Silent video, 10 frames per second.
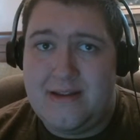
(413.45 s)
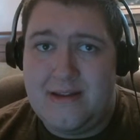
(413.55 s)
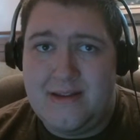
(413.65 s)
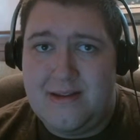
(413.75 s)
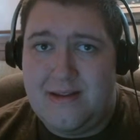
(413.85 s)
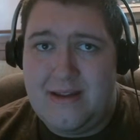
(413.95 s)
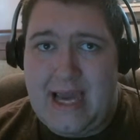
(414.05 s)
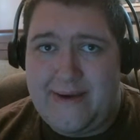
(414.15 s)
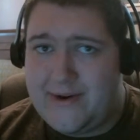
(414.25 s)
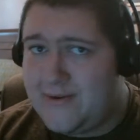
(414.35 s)
and
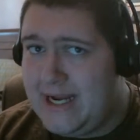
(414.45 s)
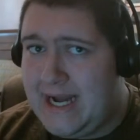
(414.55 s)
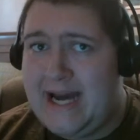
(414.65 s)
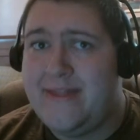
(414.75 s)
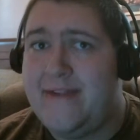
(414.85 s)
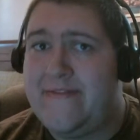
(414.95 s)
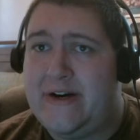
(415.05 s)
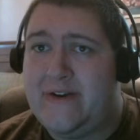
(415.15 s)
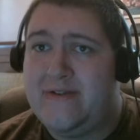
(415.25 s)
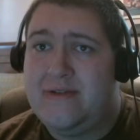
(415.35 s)
have it right on the
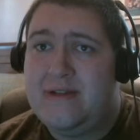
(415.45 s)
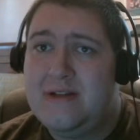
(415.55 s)
phone.